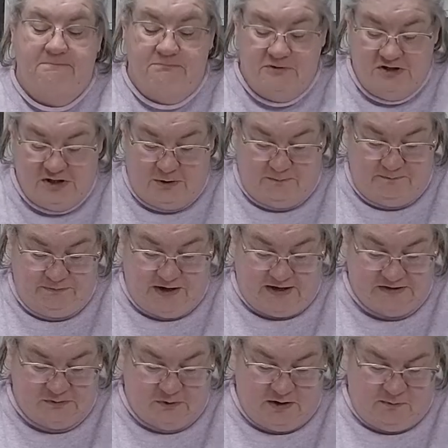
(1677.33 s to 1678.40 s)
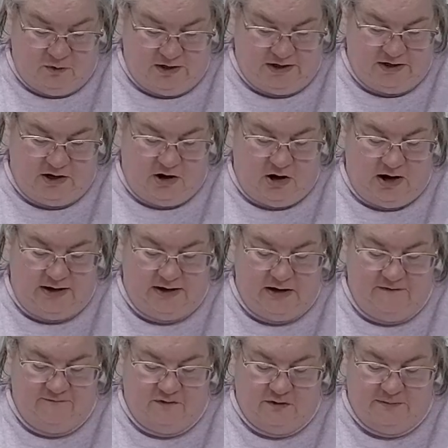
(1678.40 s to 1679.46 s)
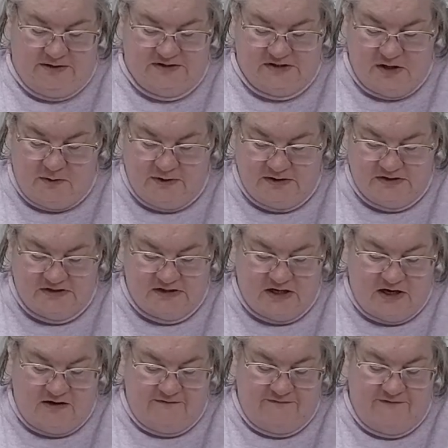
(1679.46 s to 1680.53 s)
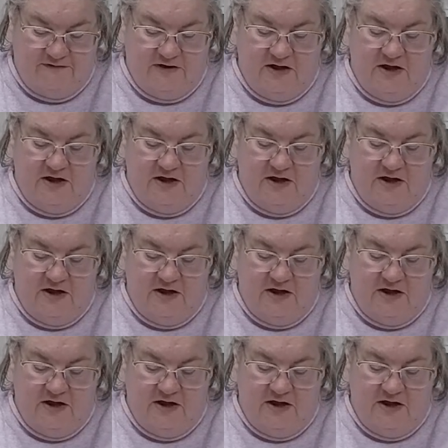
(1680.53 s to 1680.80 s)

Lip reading: So that's what I'm working on for my sewing stuff.